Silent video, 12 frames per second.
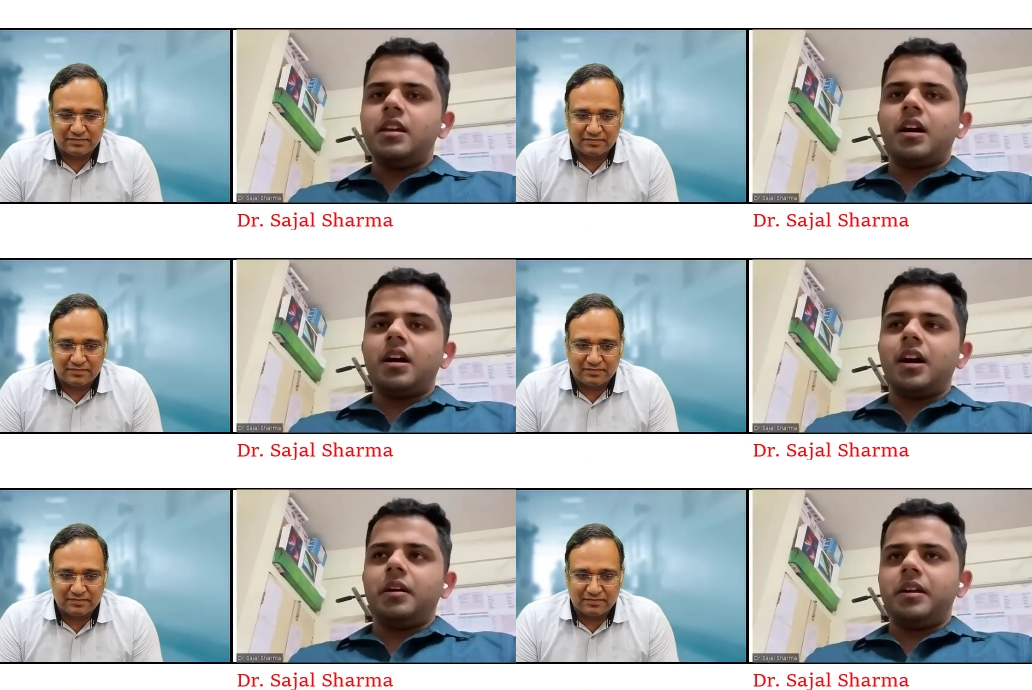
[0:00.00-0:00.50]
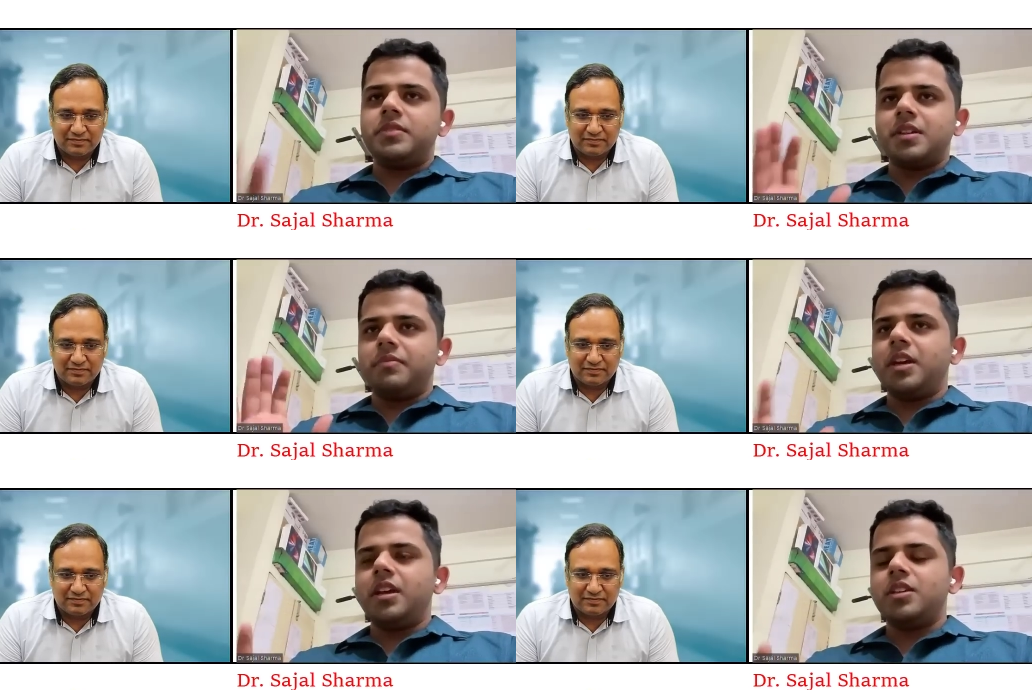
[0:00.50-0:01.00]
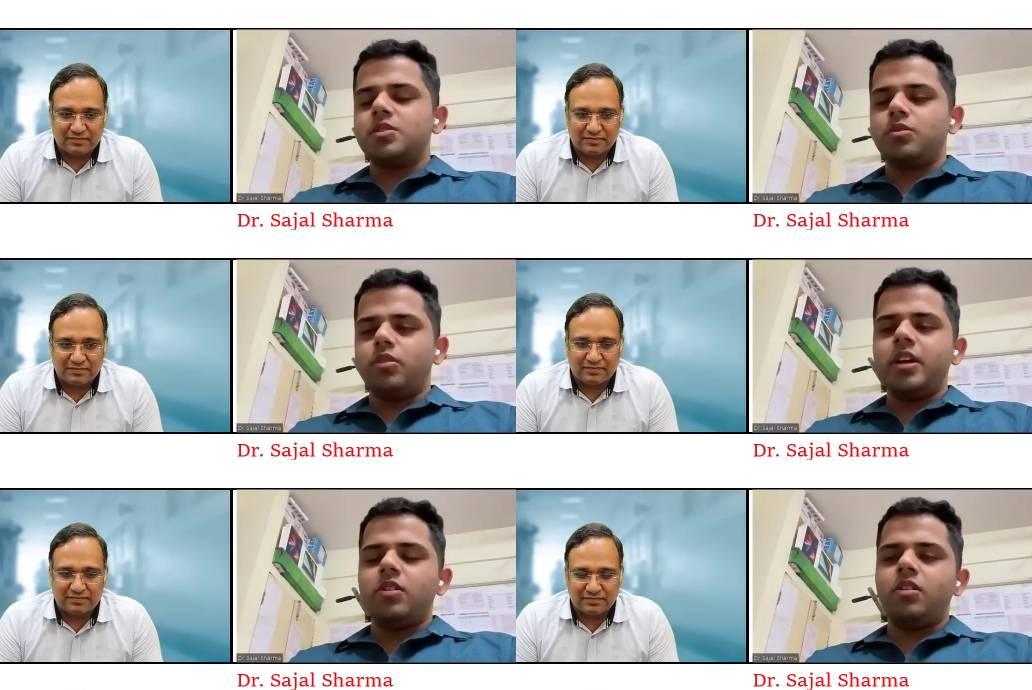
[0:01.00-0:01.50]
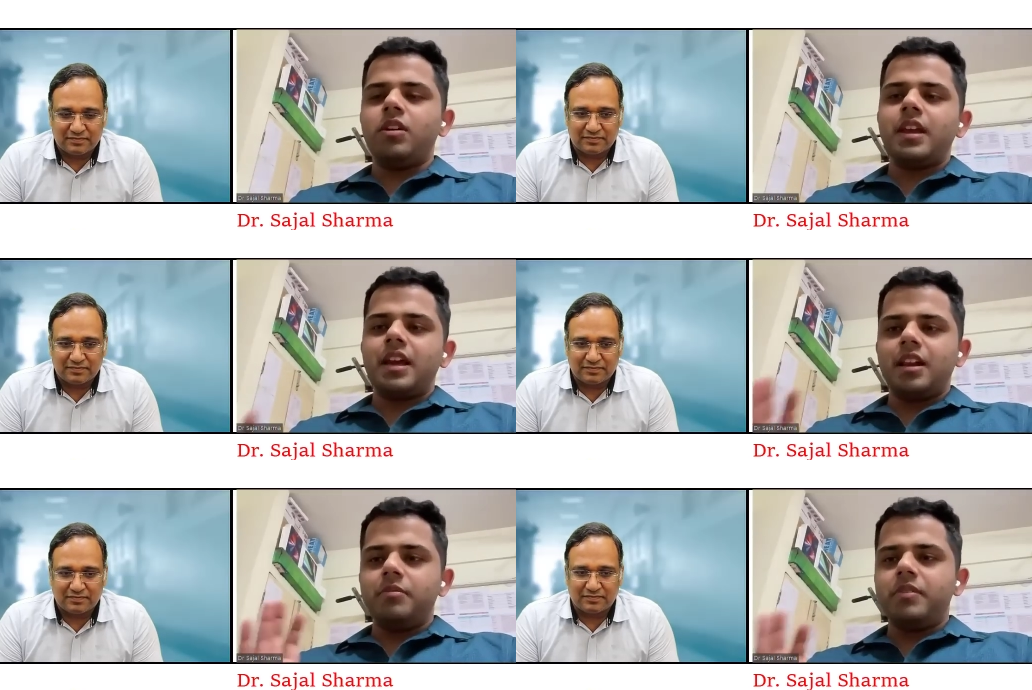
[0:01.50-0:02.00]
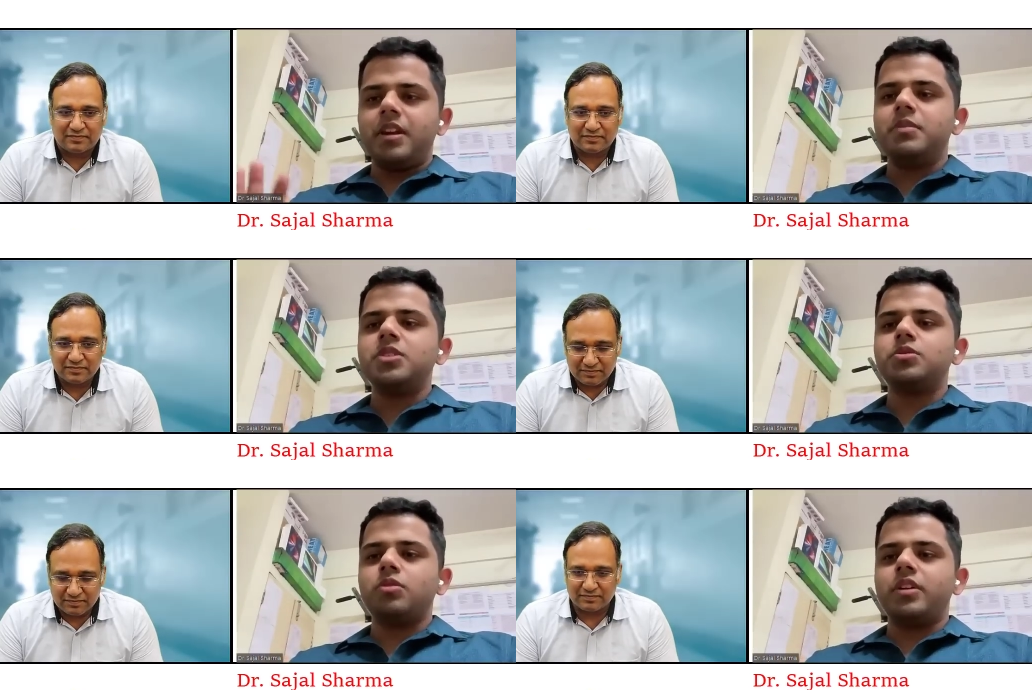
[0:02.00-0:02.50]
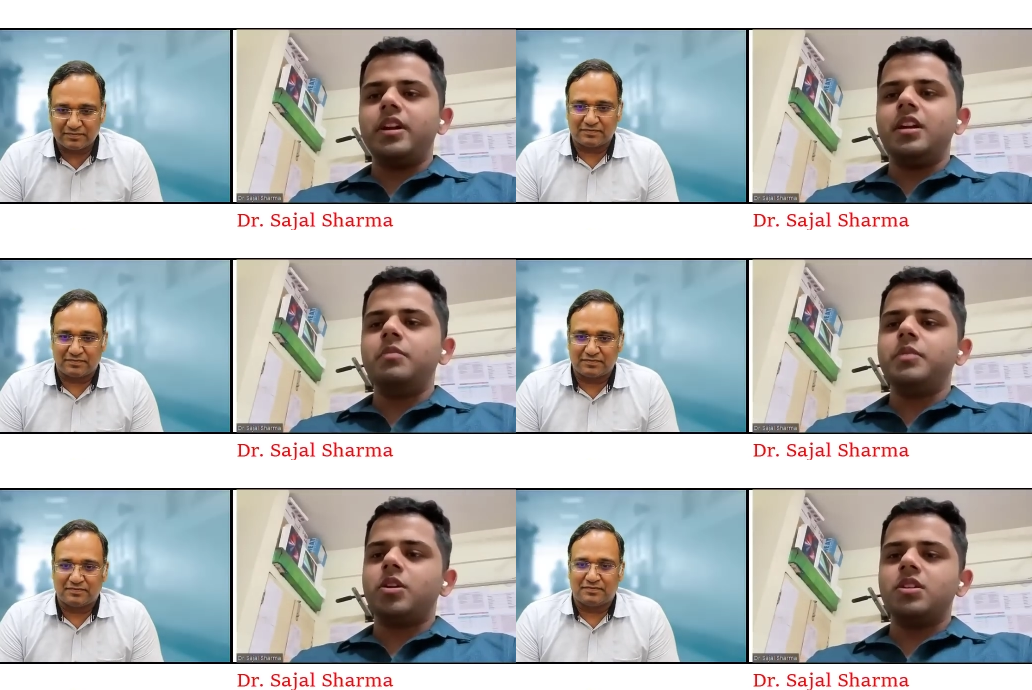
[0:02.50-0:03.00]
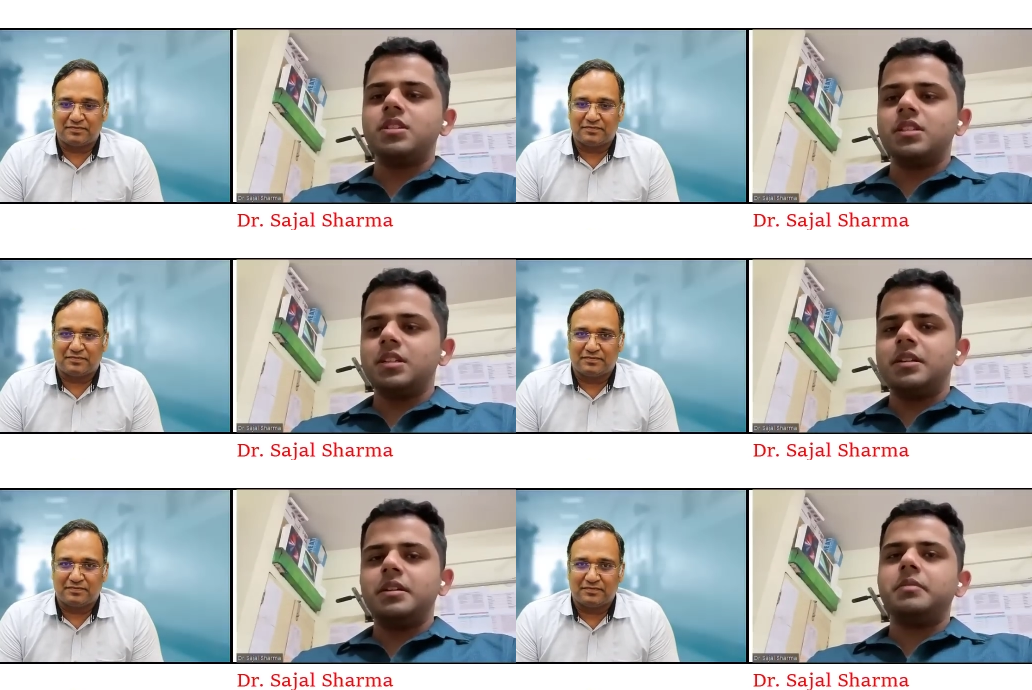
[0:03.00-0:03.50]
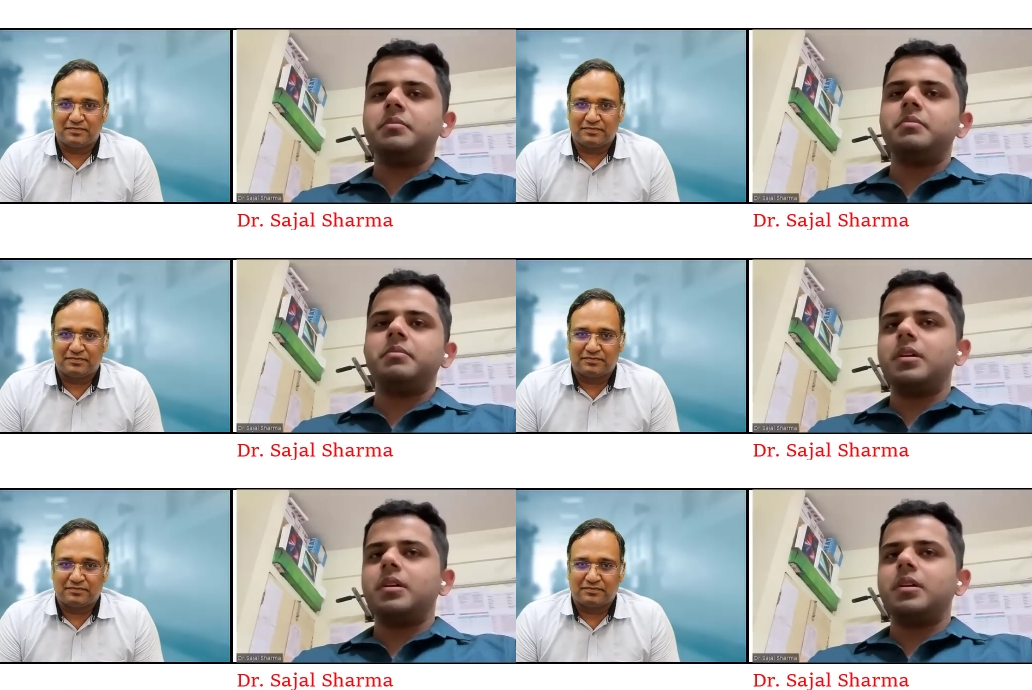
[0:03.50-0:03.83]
Speaker 1: ha, if something is going on, I'll be very much oriented because uh,